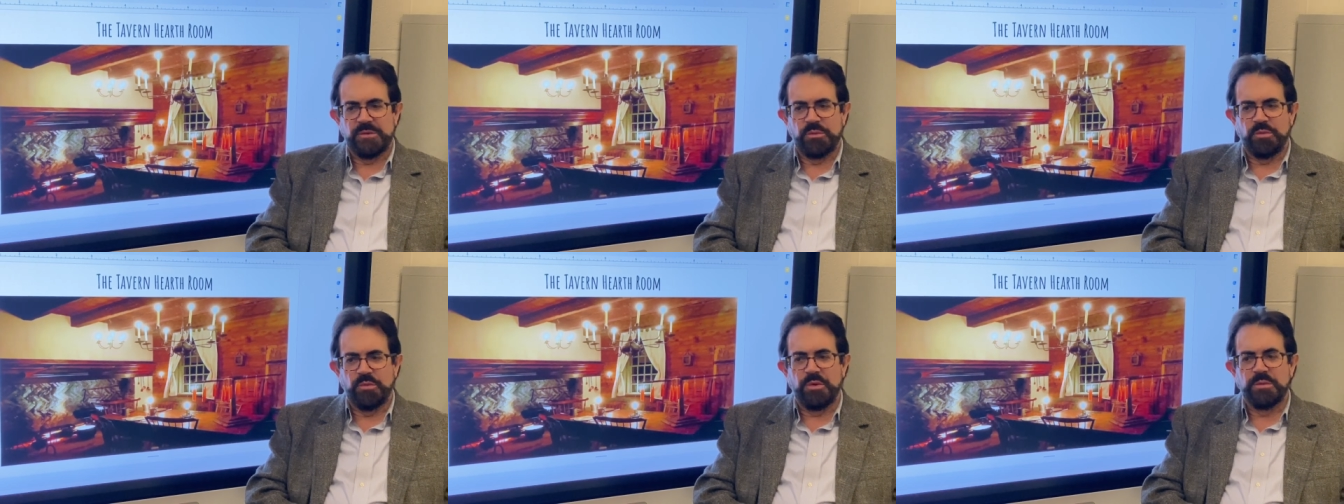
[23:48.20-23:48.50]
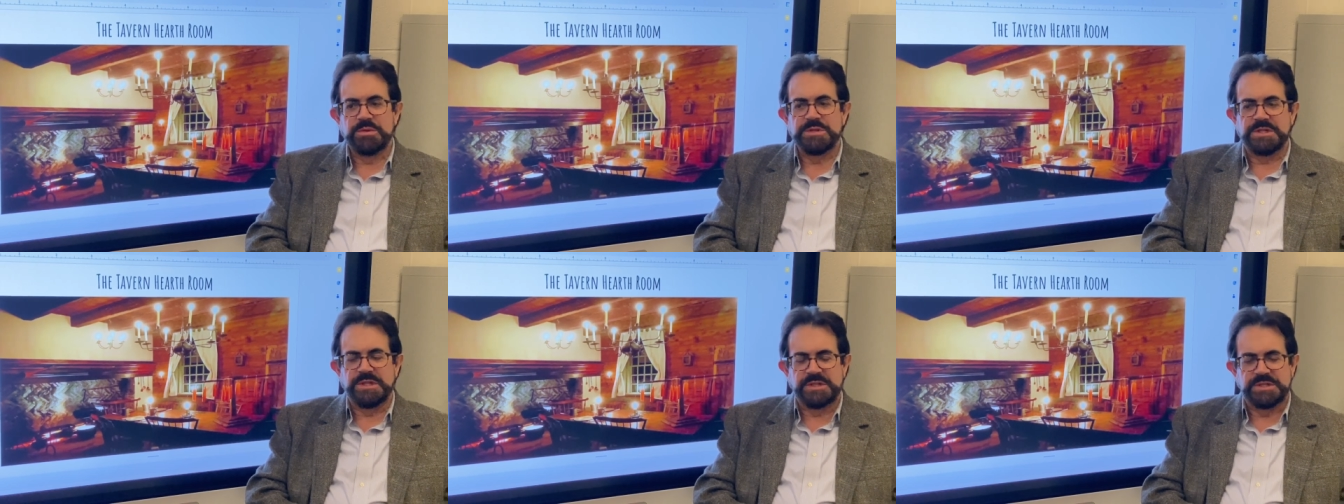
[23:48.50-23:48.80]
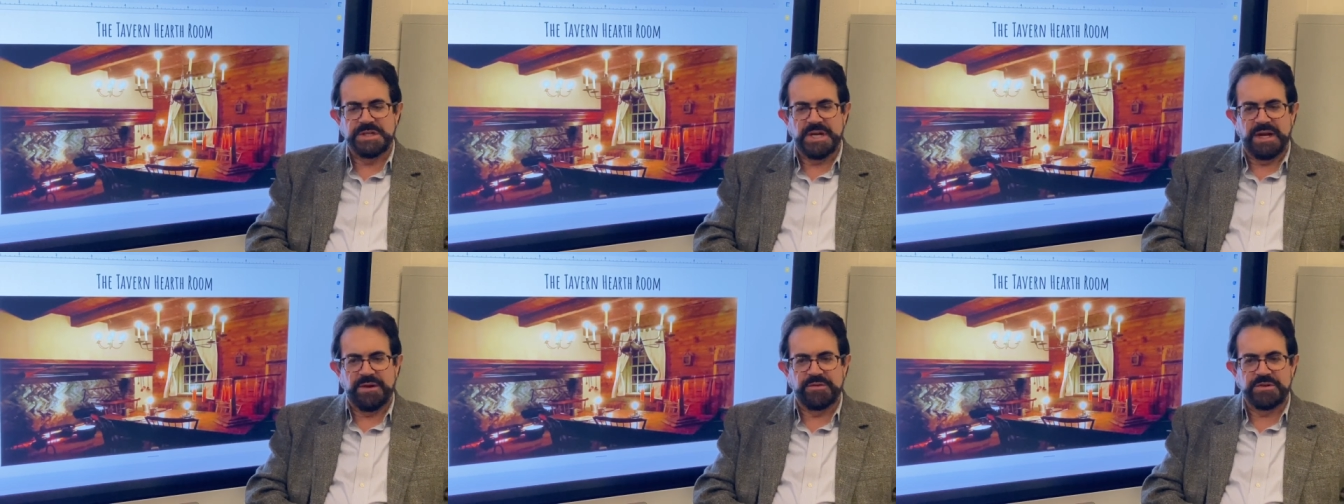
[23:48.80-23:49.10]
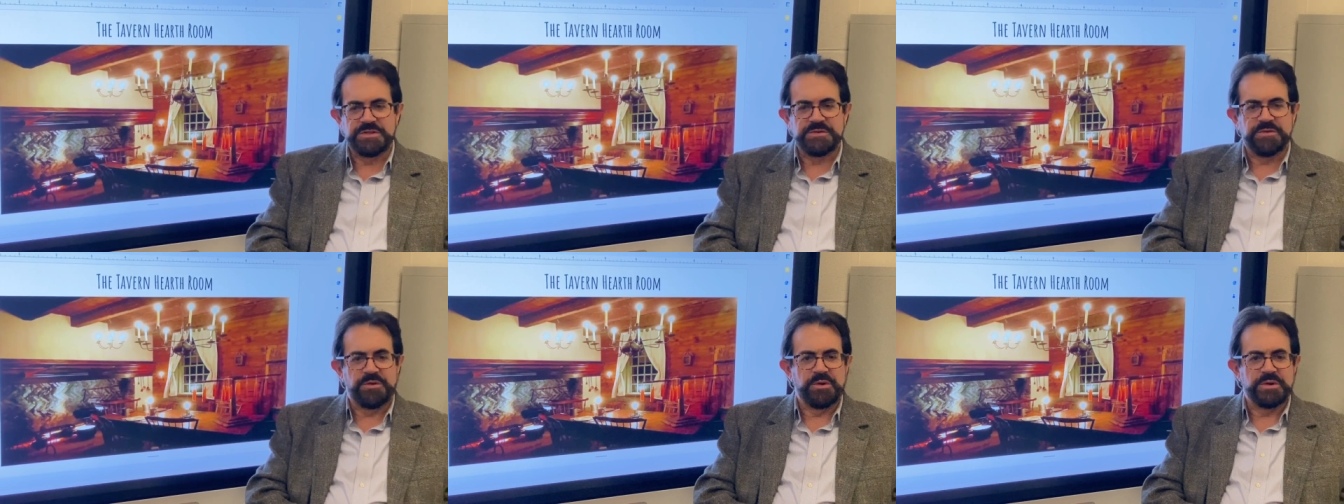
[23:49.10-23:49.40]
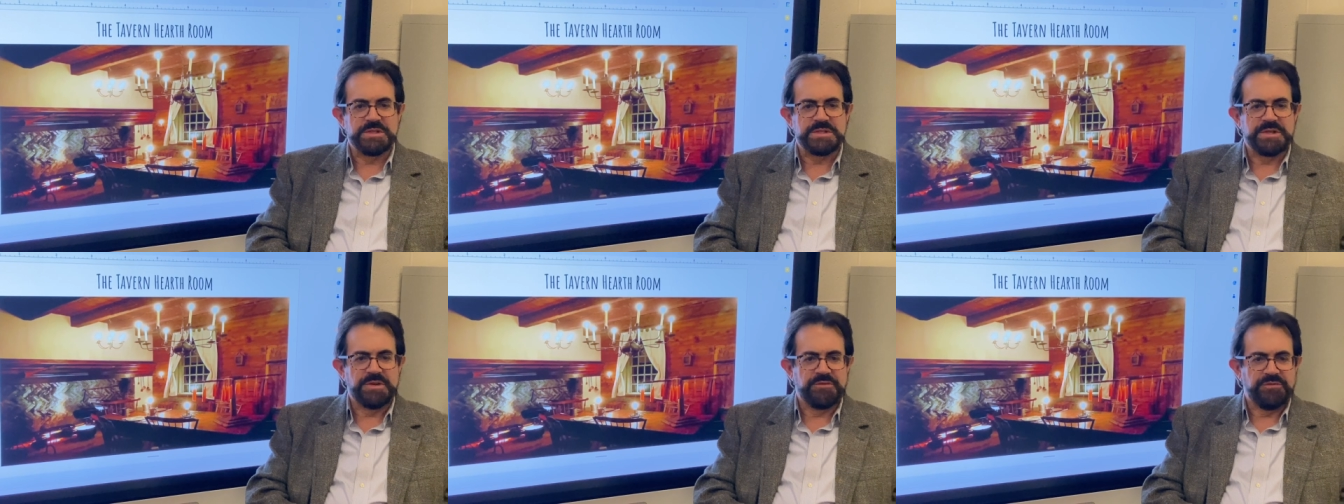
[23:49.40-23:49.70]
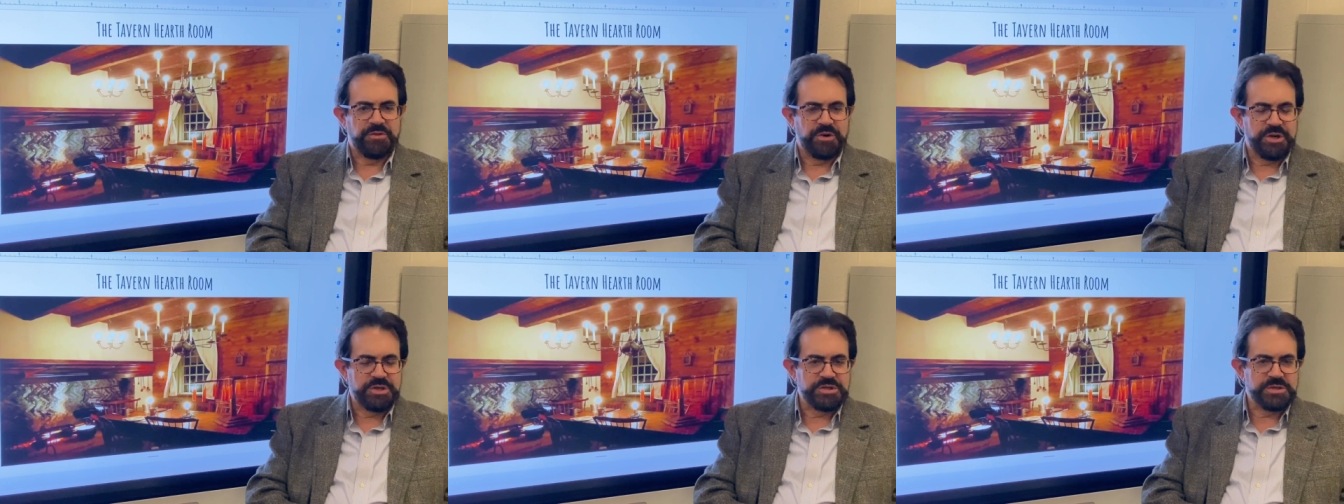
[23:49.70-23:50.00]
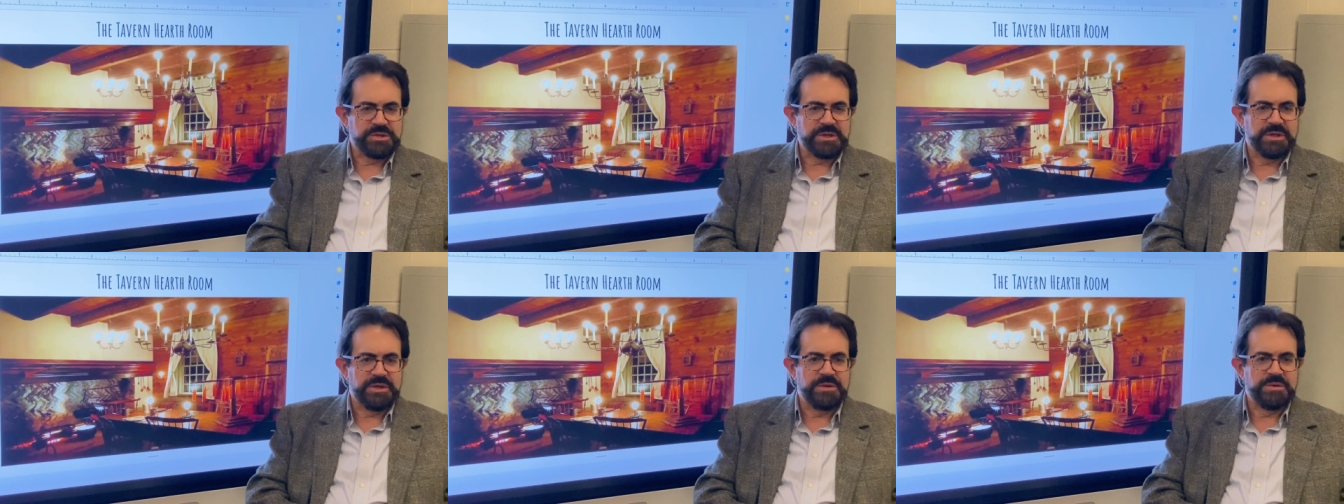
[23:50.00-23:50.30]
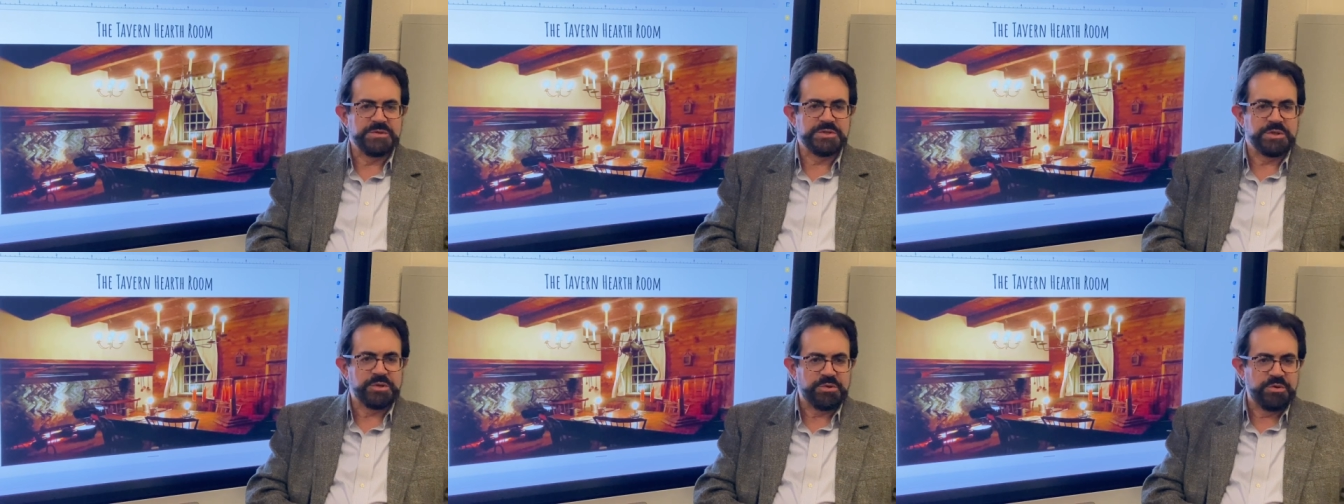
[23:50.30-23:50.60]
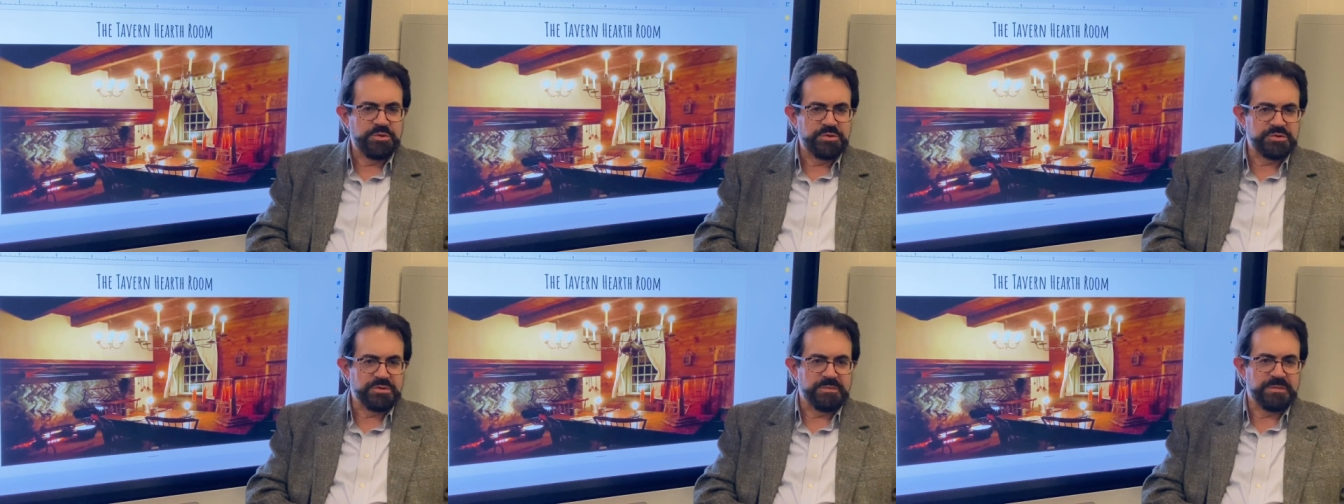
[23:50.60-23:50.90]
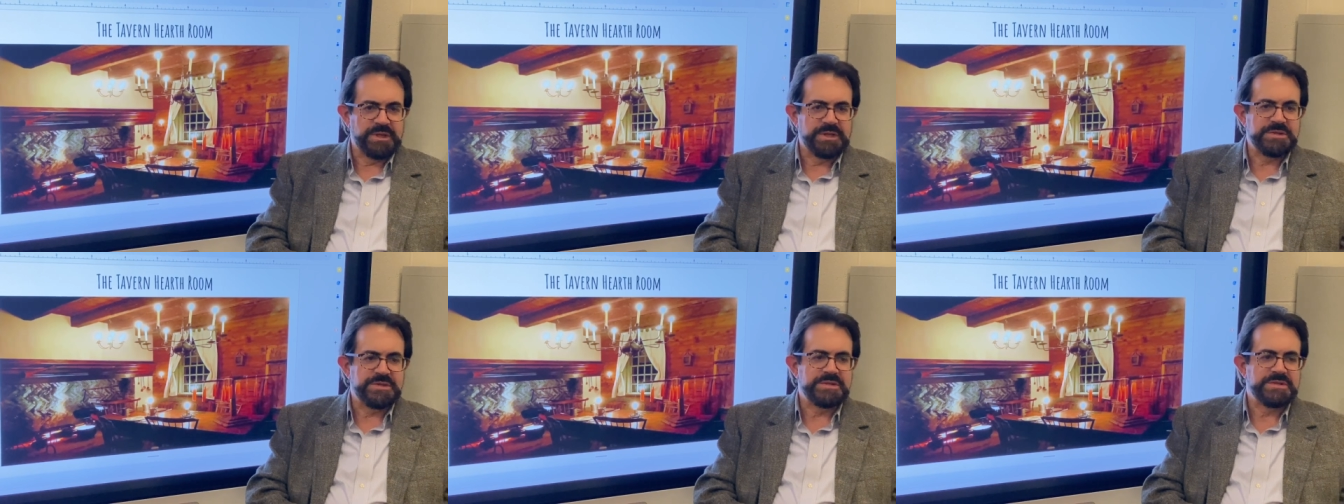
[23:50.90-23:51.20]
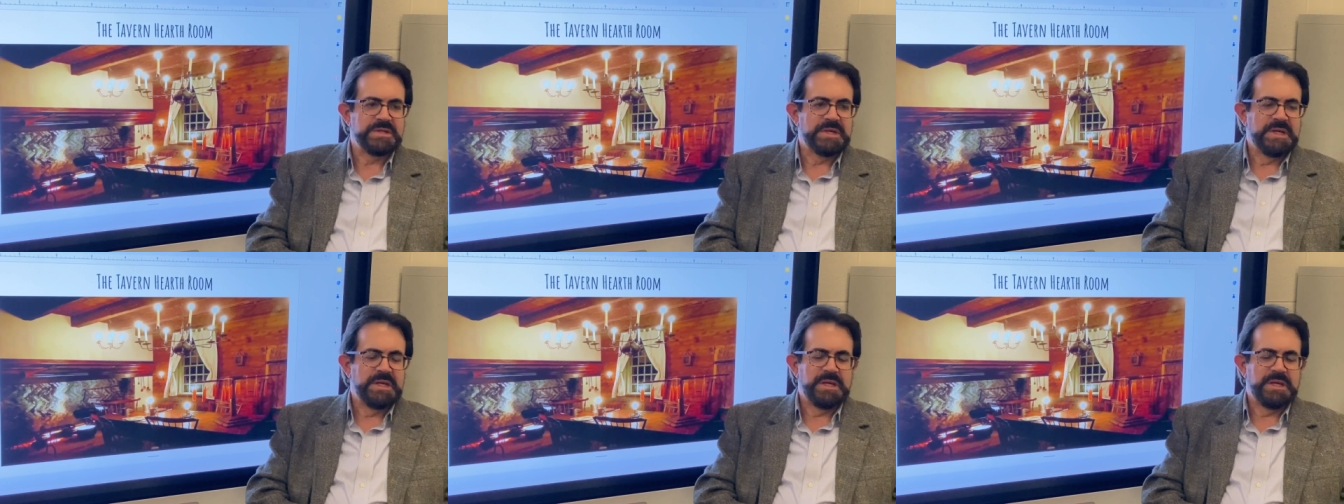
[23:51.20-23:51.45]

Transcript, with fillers: what was in the Tyrus for furniture goes, accoutrements,